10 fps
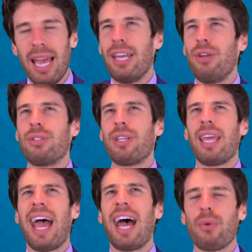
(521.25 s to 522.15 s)
And then you
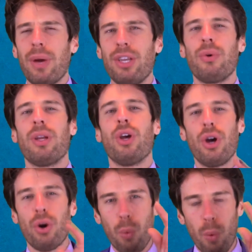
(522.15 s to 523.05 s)
say, How do I do it?
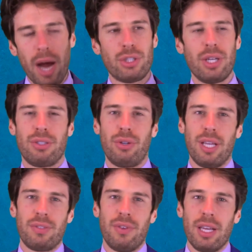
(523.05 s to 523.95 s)
Watch
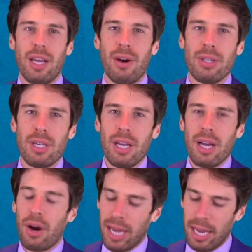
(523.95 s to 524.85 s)
yesterday's video,
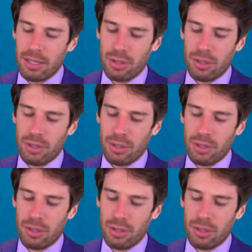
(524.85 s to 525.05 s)
okay?